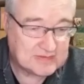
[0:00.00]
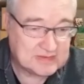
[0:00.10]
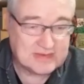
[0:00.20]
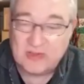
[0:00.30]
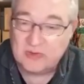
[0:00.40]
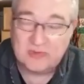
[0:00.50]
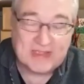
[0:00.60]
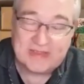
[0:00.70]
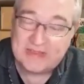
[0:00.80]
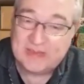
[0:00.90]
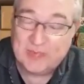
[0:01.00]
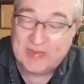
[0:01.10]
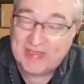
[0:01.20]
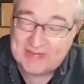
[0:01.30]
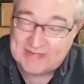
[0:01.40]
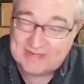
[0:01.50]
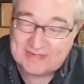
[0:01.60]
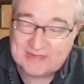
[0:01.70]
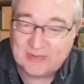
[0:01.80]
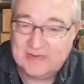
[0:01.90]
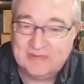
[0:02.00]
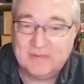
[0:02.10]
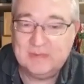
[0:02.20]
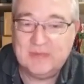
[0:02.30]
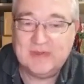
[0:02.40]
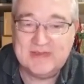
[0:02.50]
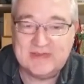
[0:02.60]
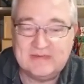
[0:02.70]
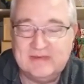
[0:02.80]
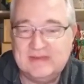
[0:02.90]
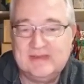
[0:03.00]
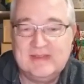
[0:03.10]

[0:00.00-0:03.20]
No HTTPS. It's only 1.0, and